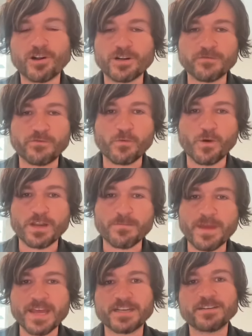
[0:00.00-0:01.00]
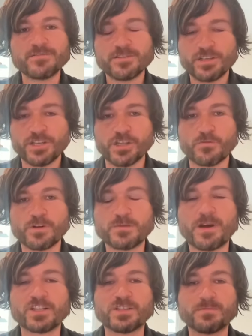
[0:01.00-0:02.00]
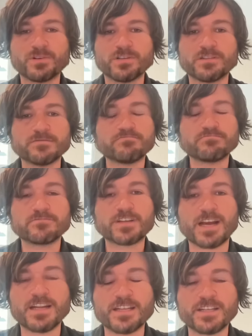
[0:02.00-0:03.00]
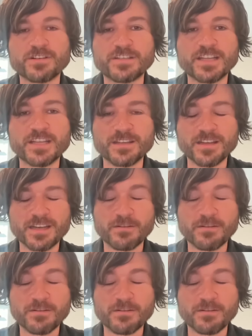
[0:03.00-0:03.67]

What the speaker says: if we want to make responsible, kind of interesting,